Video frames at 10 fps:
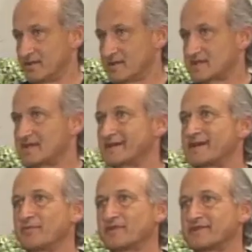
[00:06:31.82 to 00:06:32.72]
it yes, was a
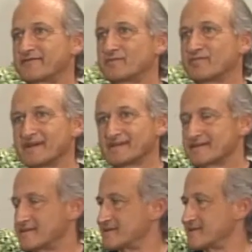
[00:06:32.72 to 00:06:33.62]
couple of different
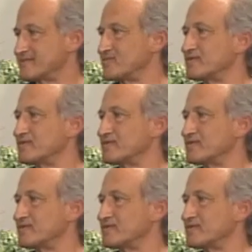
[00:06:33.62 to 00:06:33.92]
places. Uh -huh.